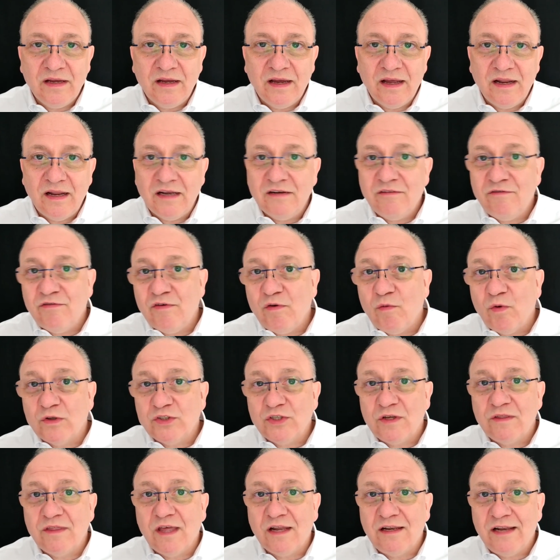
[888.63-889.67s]
And if you're
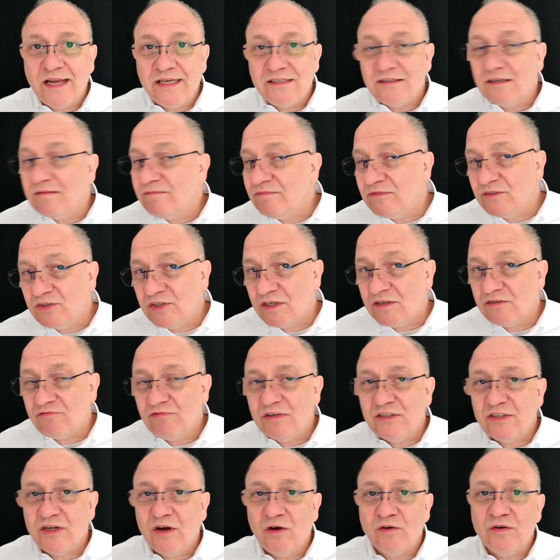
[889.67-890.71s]
watching that later, just
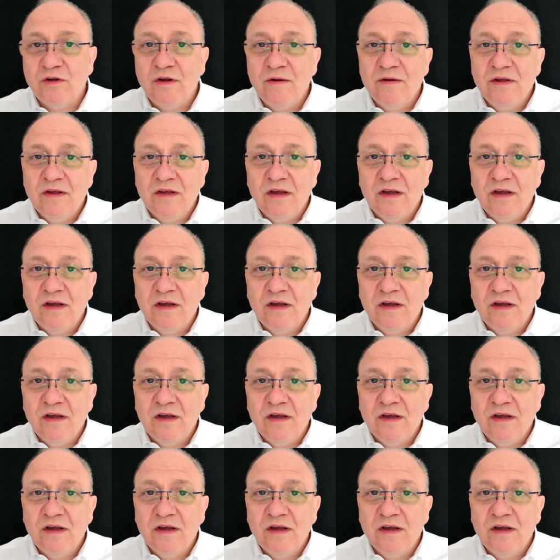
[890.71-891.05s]
reach out